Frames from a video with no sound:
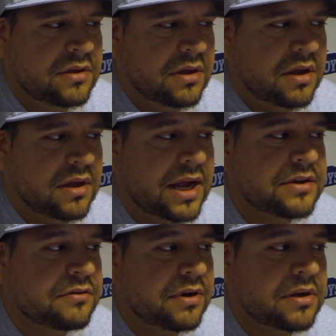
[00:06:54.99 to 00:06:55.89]
I
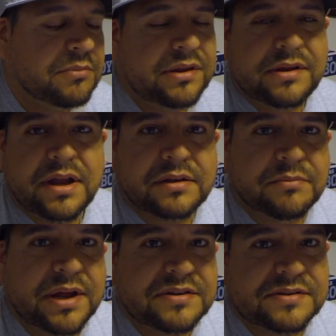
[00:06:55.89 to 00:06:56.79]
do recommend the Nectar
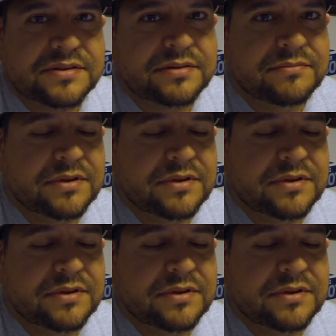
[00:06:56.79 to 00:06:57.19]
mattress.